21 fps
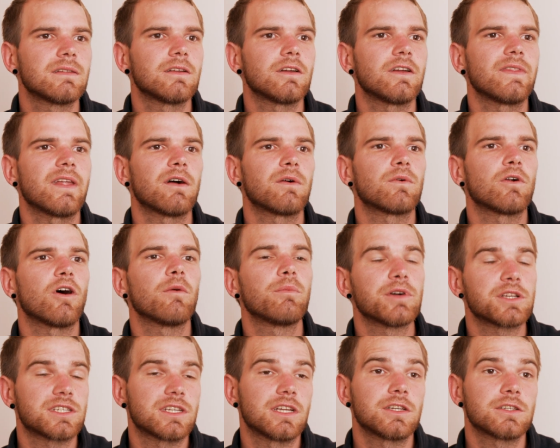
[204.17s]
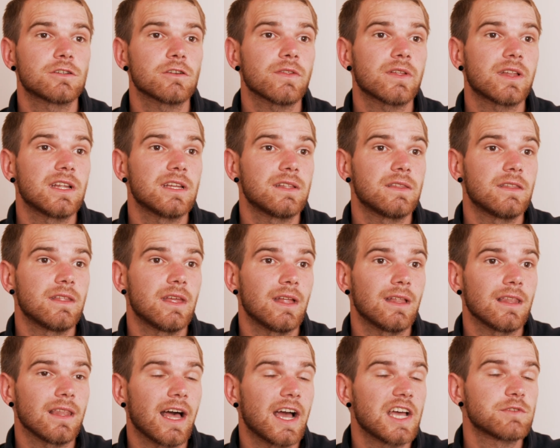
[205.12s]
and that raw potential that, it,
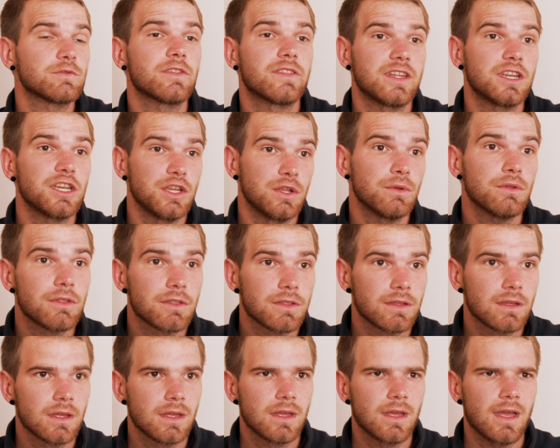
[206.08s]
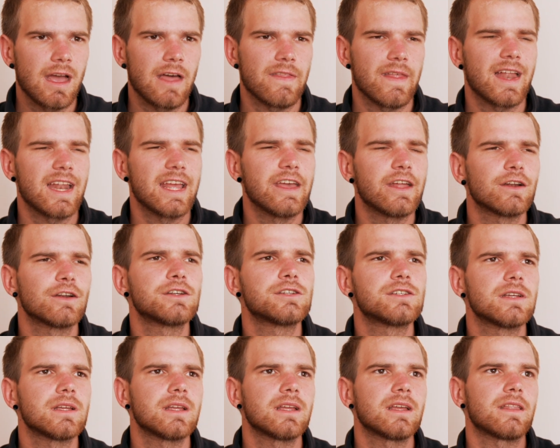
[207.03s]
that lies within youth and that
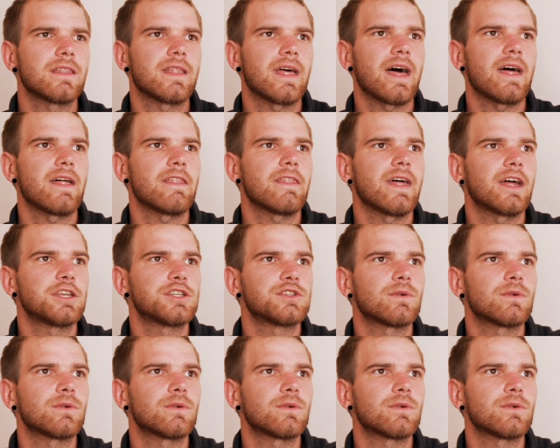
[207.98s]
energy and that, that